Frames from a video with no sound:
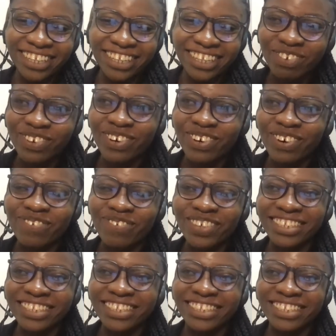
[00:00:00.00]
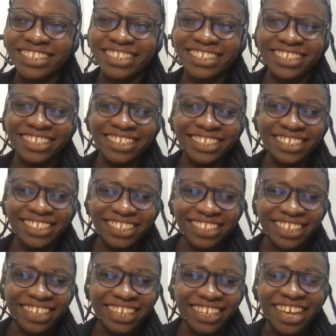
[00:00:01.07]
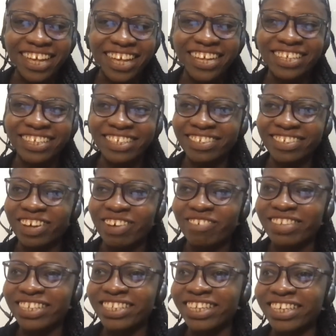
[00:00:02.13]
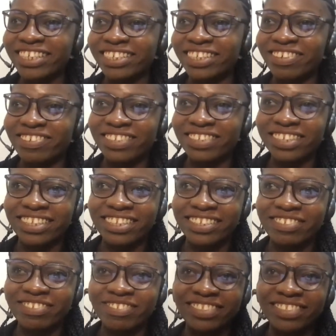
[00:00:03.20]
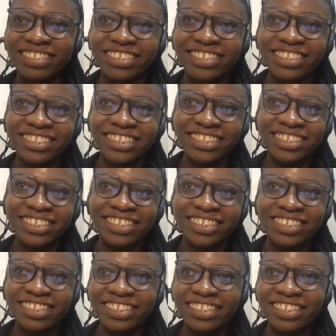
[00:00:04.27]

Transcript: Thank you for coming. Yeah, you have the stage now. Thank you